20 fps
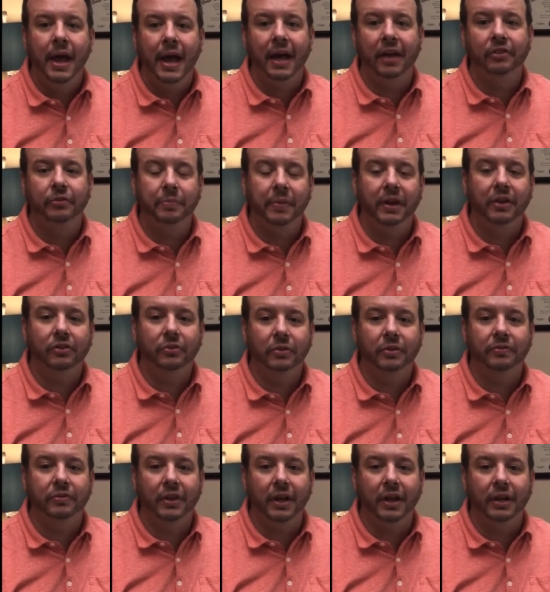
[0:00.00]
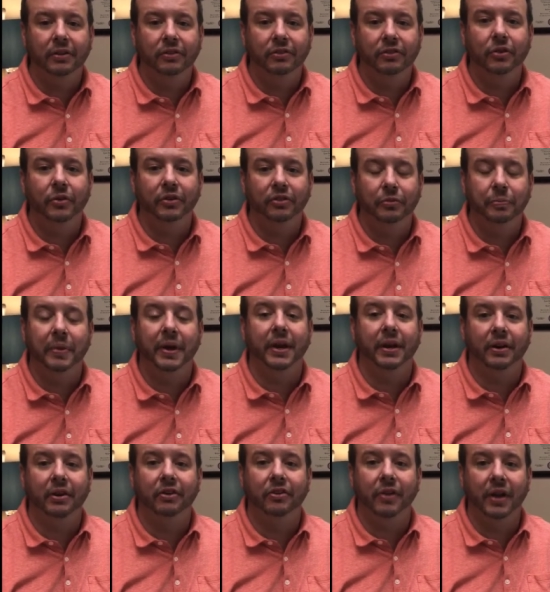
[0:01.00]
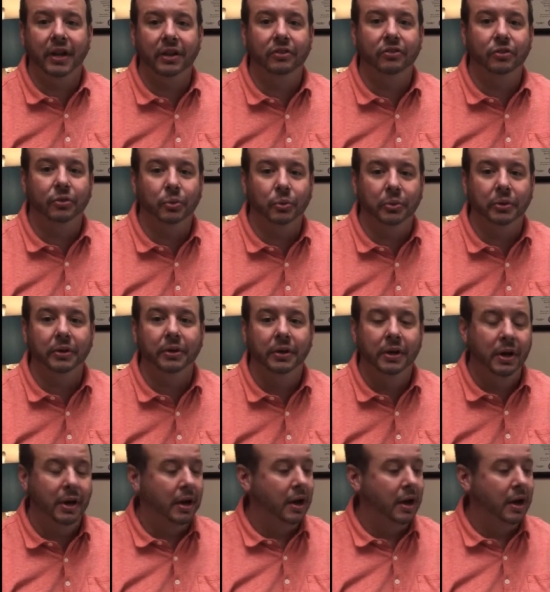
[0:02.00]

aspects we've done, so it's been a great tool.